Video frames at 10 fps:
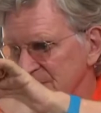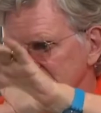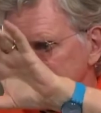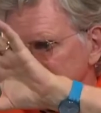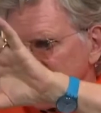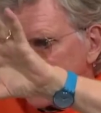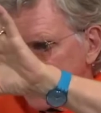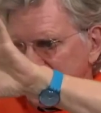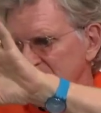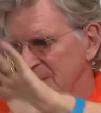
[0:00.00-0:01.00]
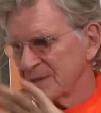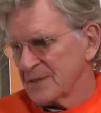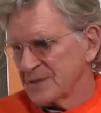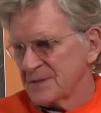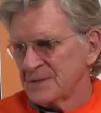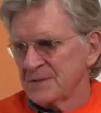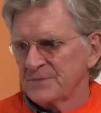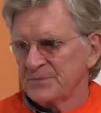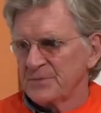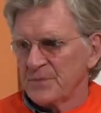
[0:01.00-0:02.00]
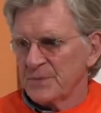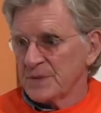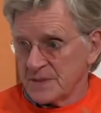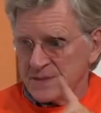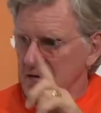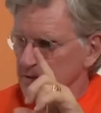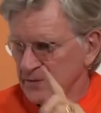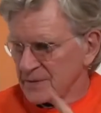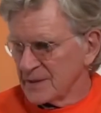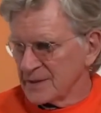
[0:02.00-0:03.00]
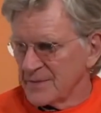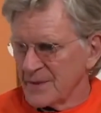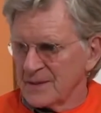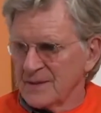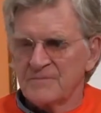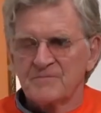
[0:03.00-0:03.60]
the twenty emptinesses. But in Sanskrit, not Tibetan.